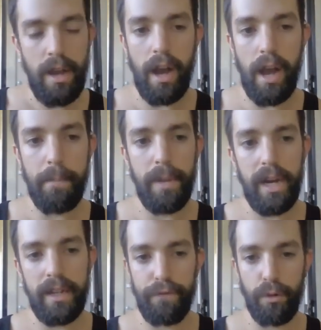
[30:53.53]

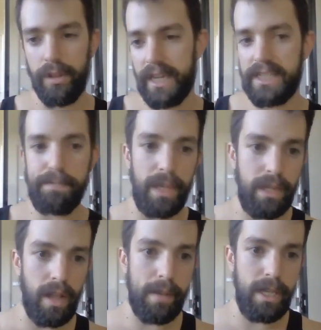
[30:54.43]
But for like
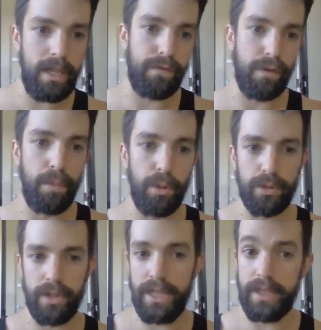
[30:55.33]
speed climbing and for
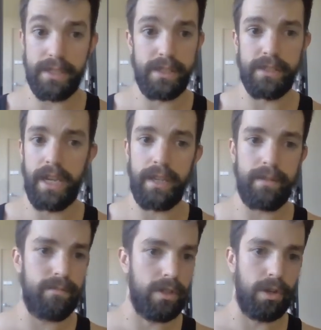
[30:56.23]
bouldering, this is like
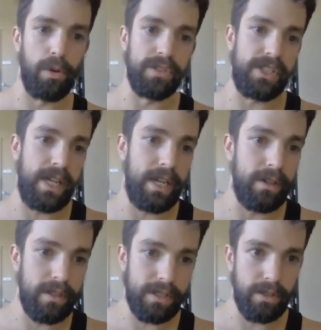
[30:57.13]
the gold
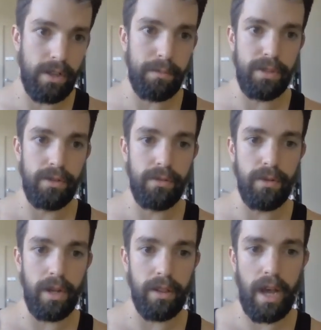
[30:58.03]
standard. This will help you
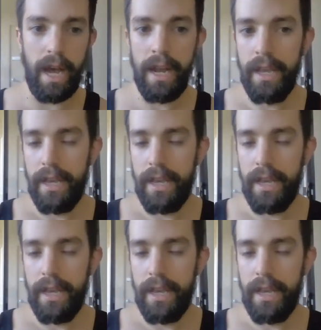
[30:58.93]
a lot.